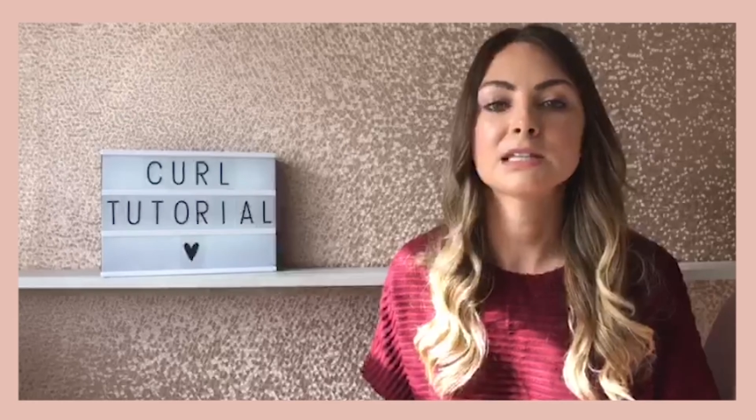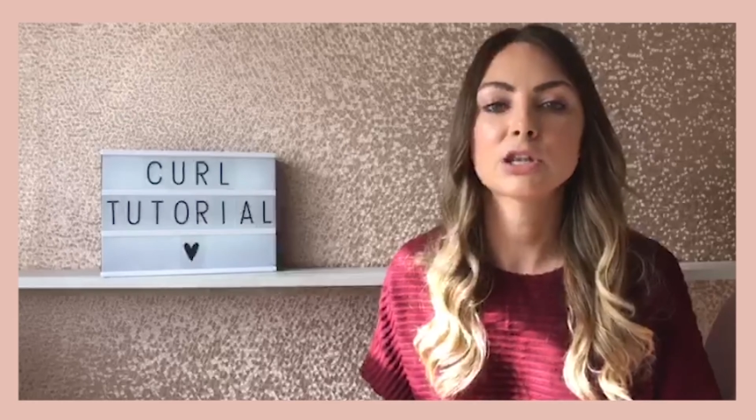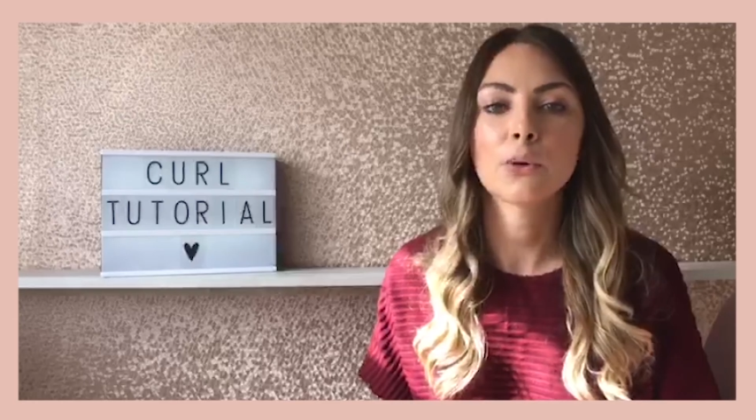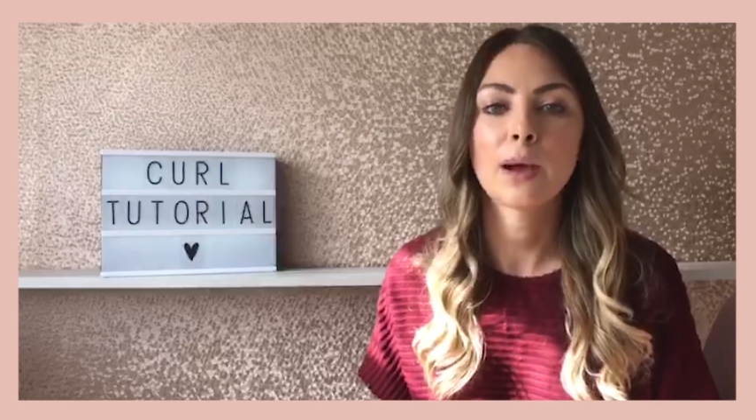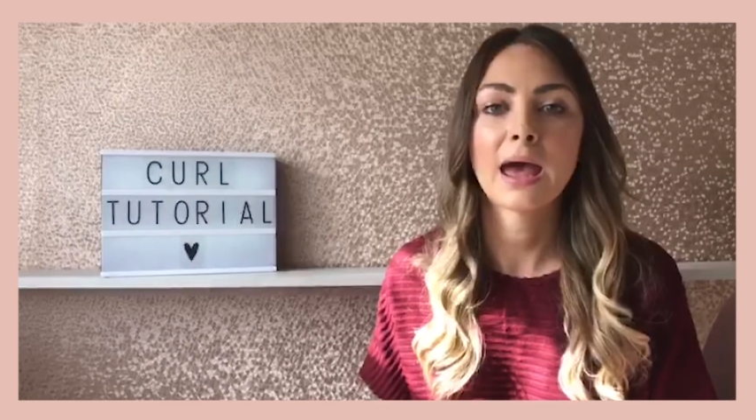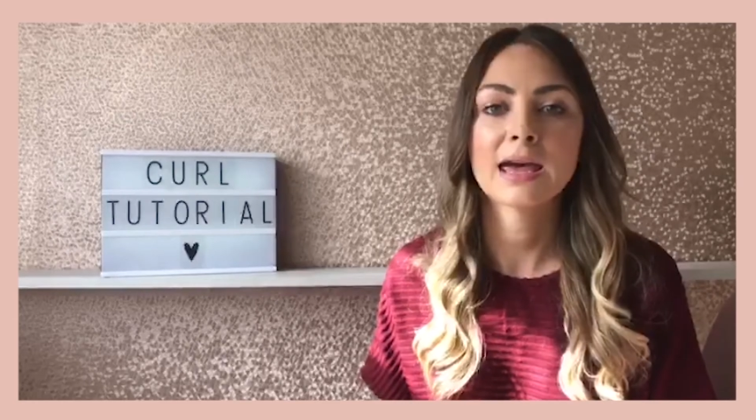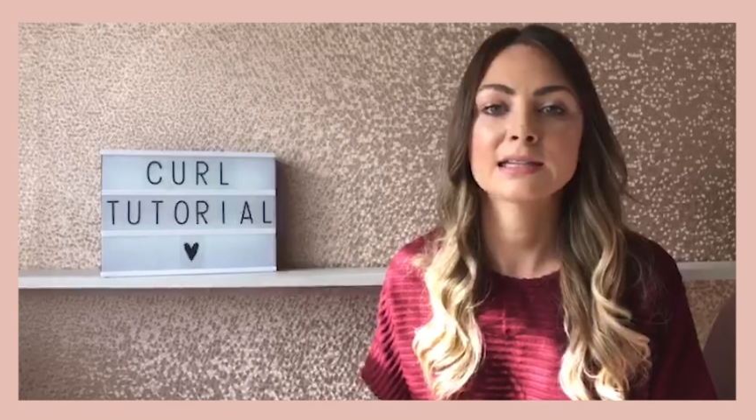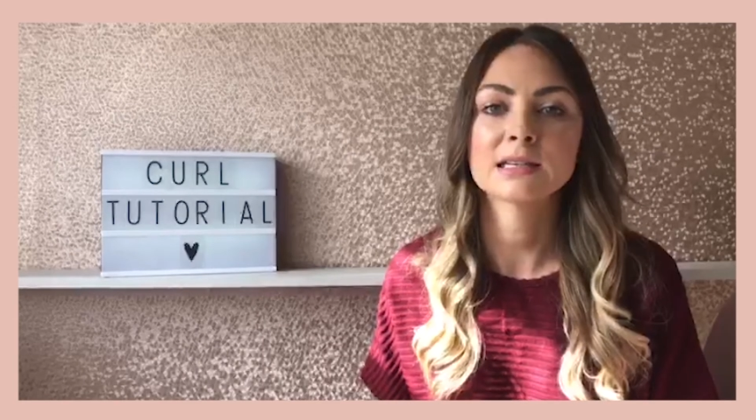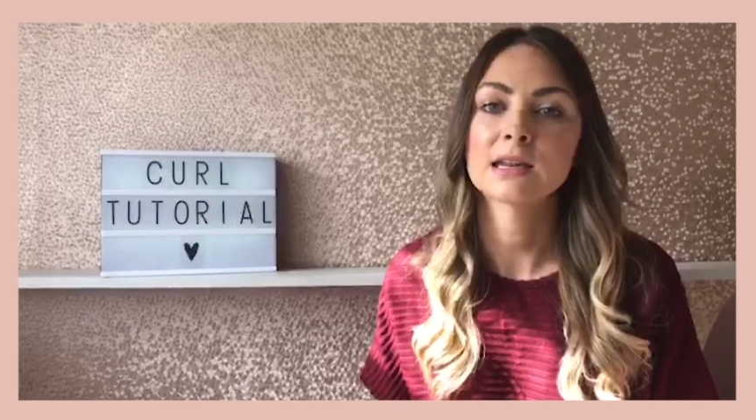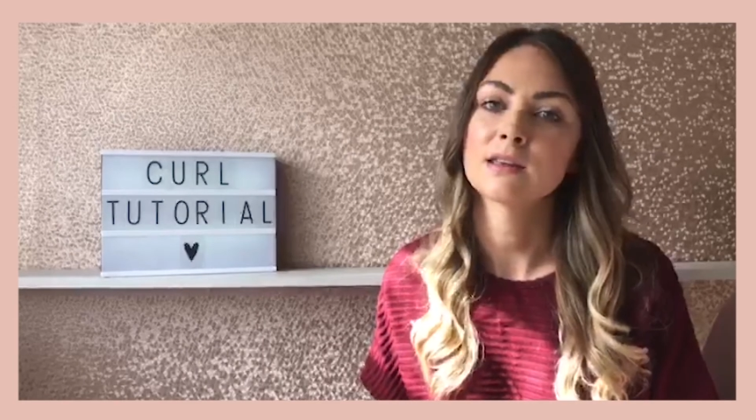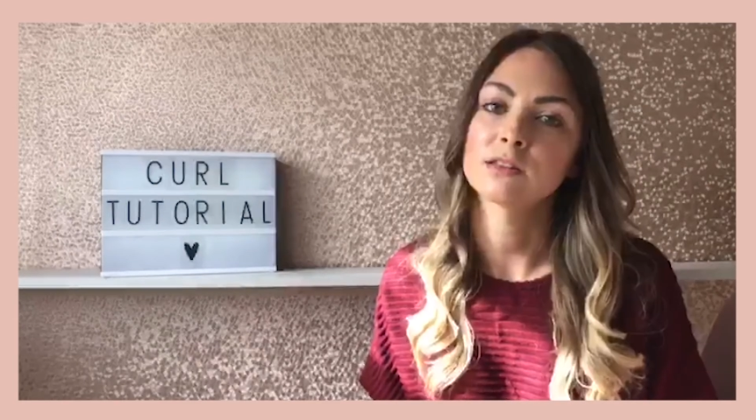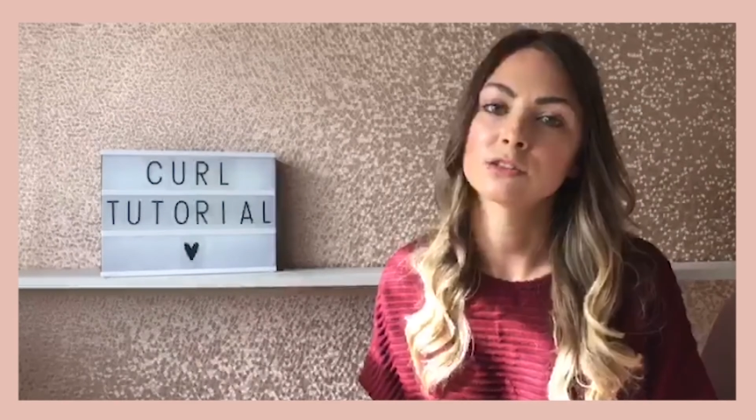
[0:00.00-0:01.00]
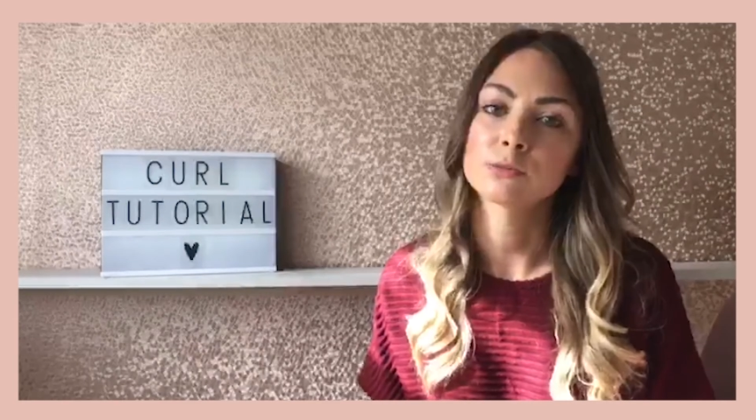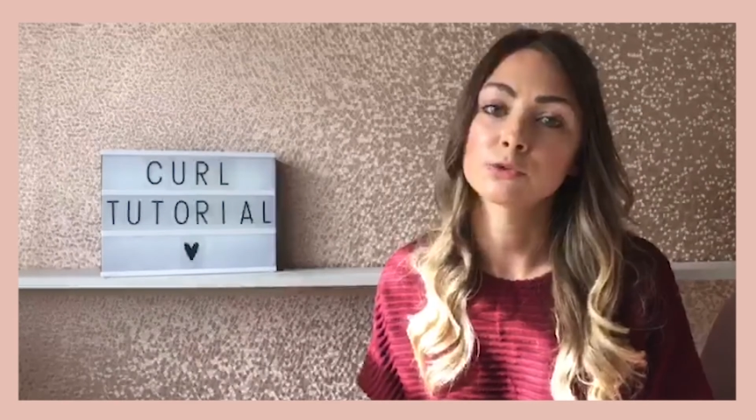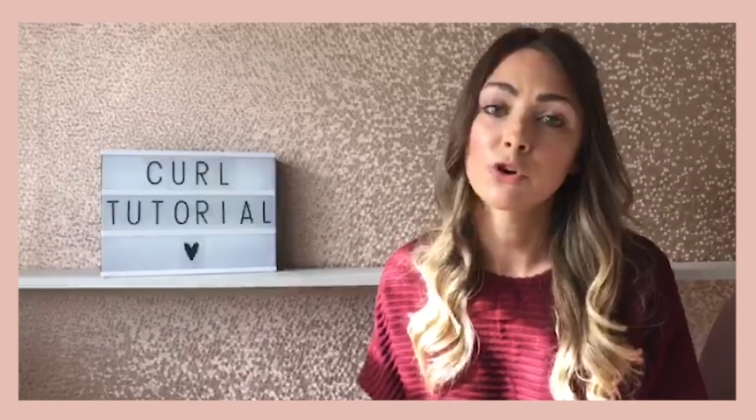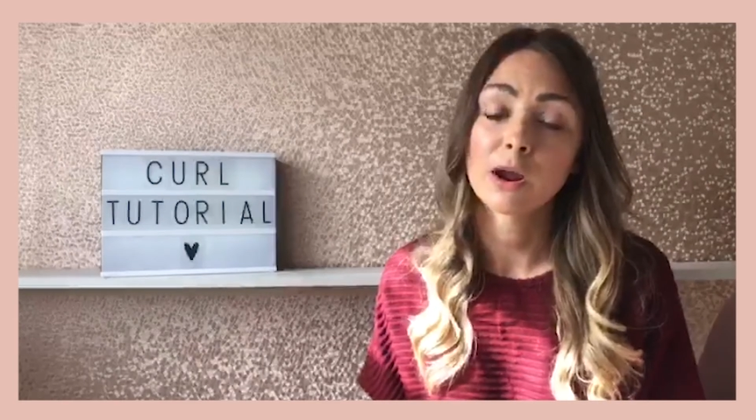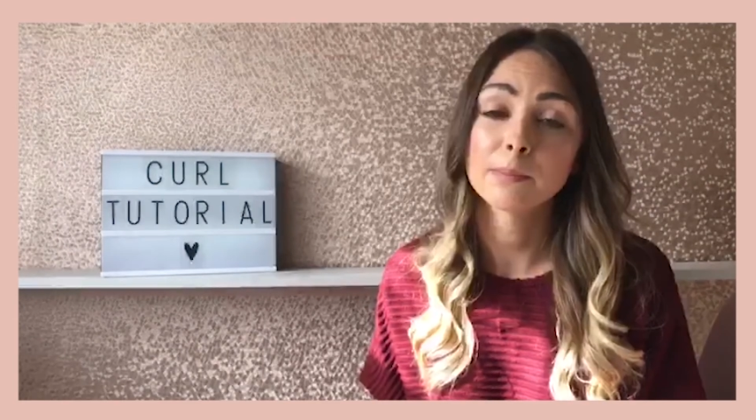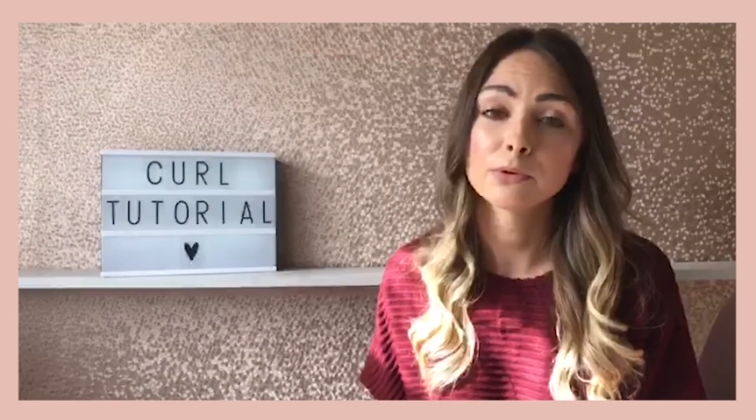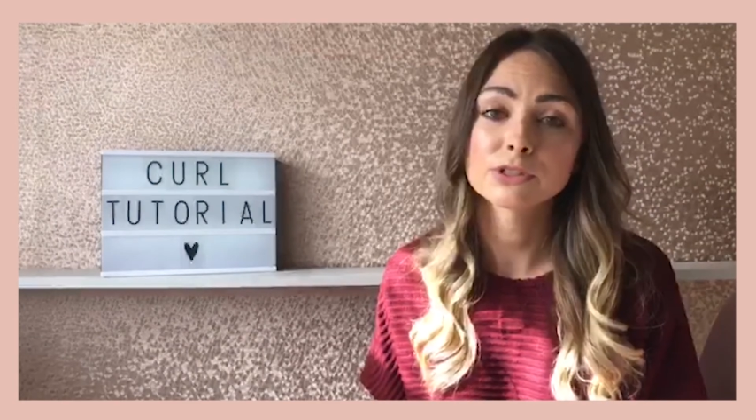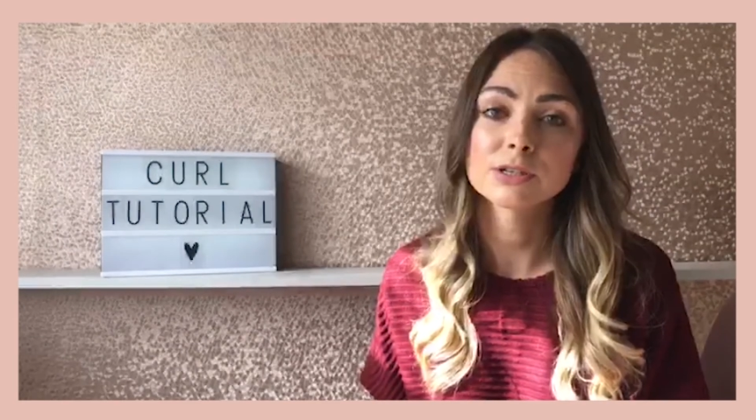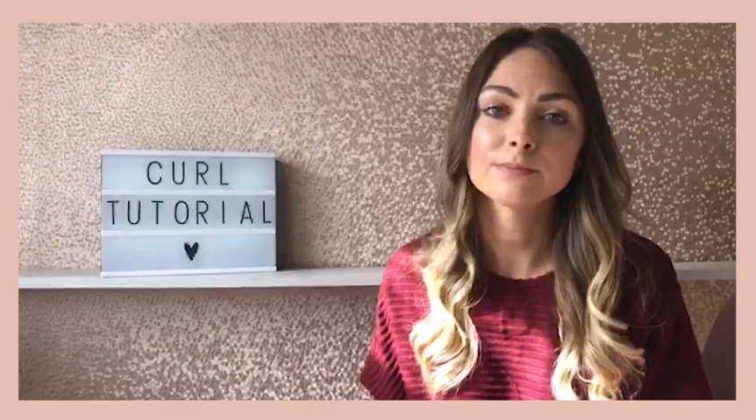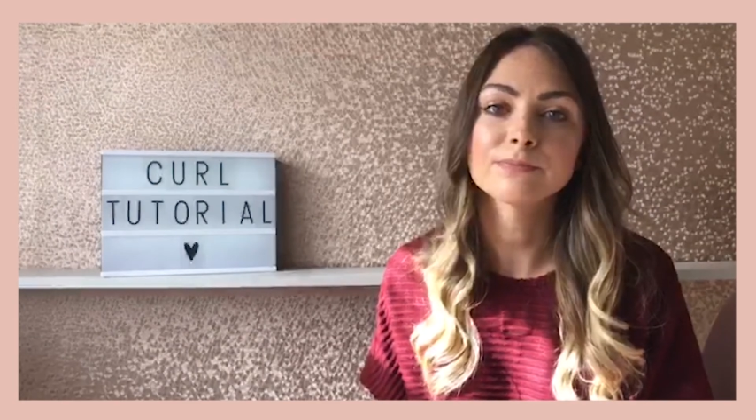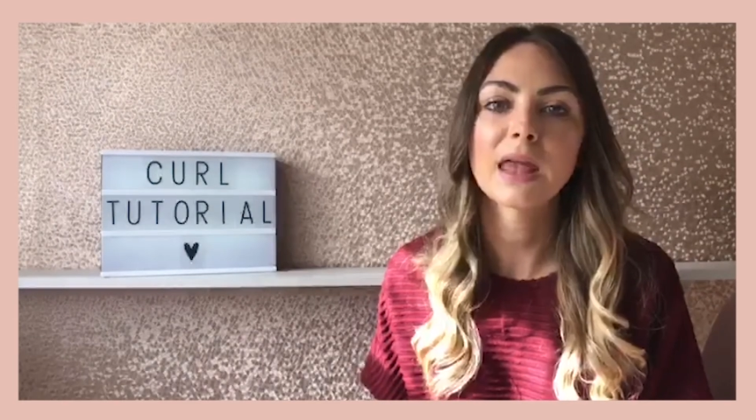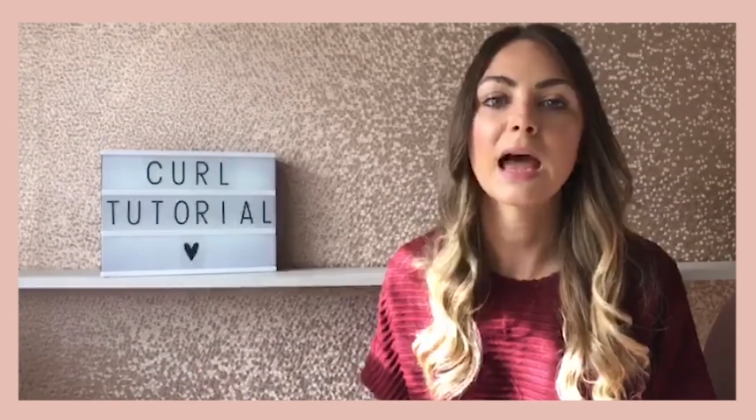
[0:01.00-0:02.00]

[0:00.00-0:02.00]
go ahead and hit the subscribe button.